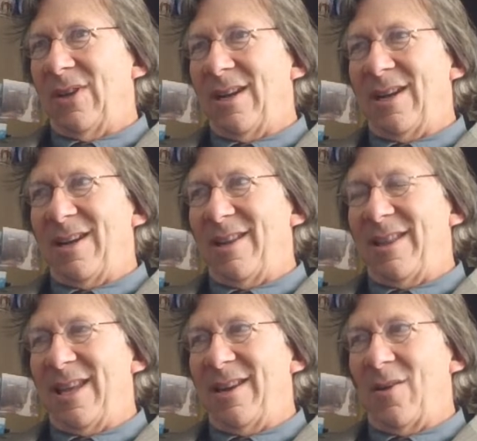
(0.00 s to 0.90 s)
Uh,
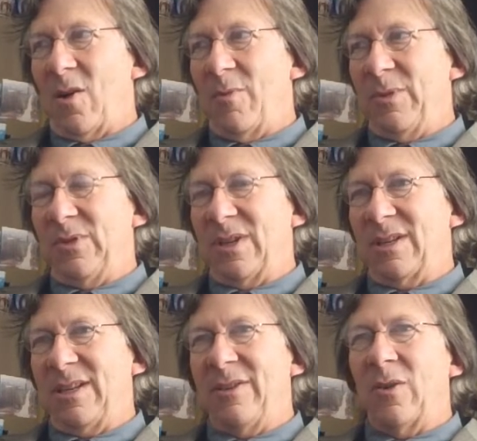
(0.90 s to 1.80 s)
then all music.
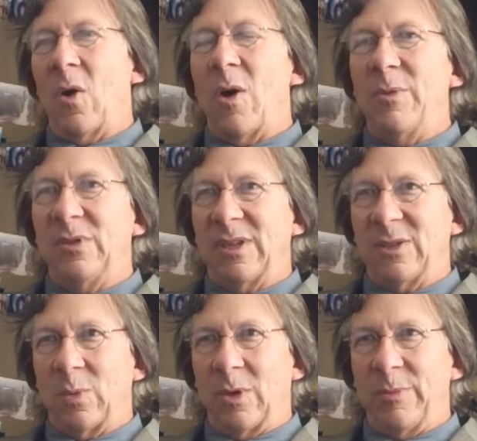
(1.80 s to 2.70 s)
Either all music
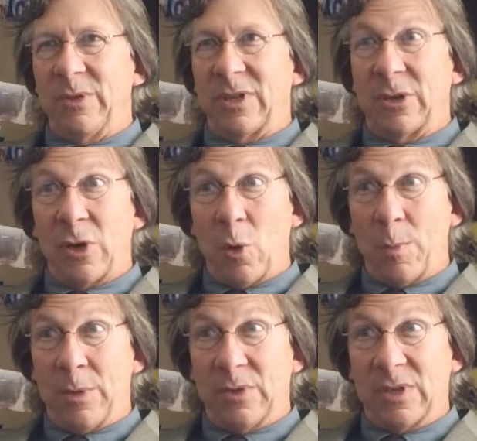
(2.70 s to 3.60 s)
is world music or no
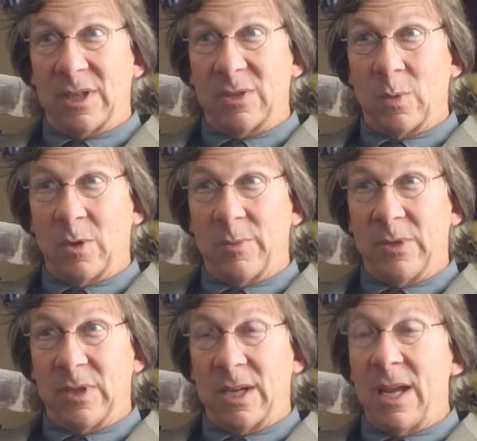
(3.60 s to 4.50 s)
music is world
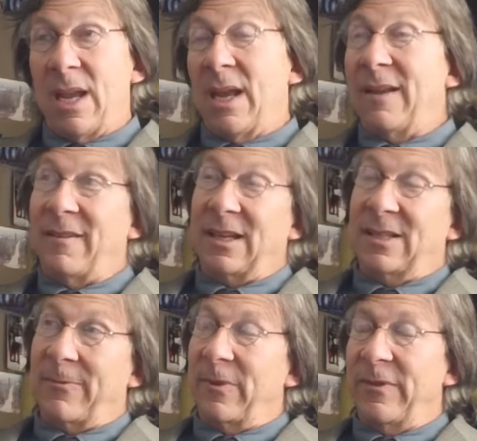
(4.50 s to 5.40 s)
music, yeah. and,
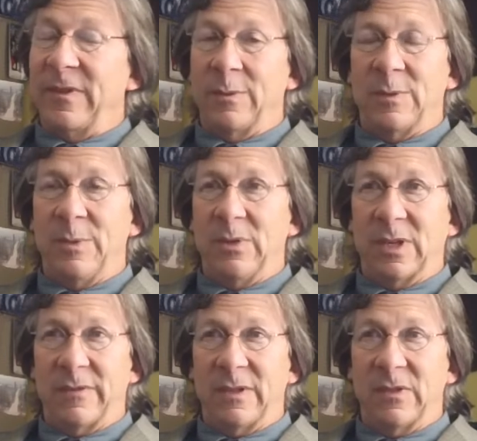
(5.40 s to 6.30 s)
except for if it was
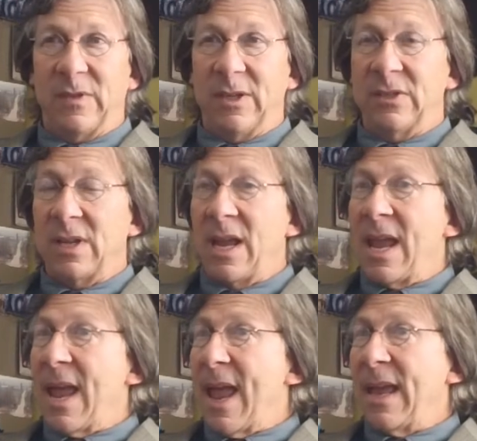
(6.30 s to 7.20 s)
music of the spheres
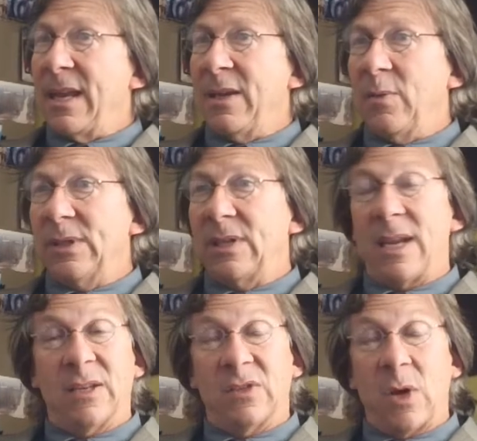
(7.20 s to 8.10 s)
in, which
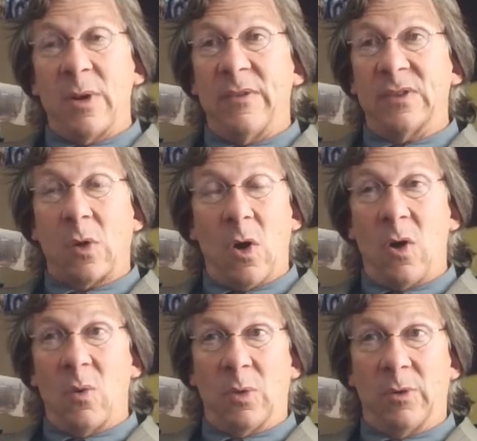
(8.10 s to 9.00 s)
and so if it's
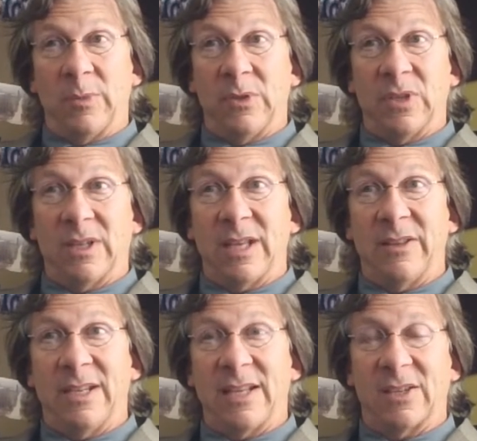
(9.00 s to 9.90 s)
all world music, then
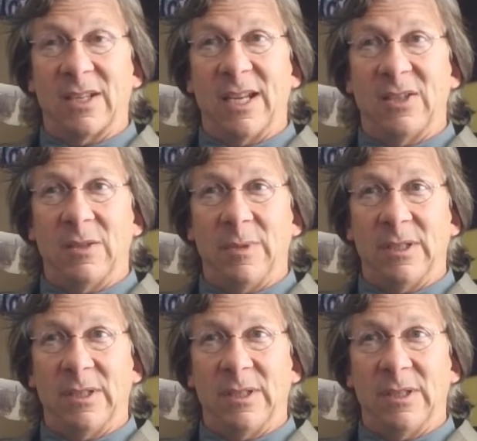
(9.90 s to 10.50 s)
the designation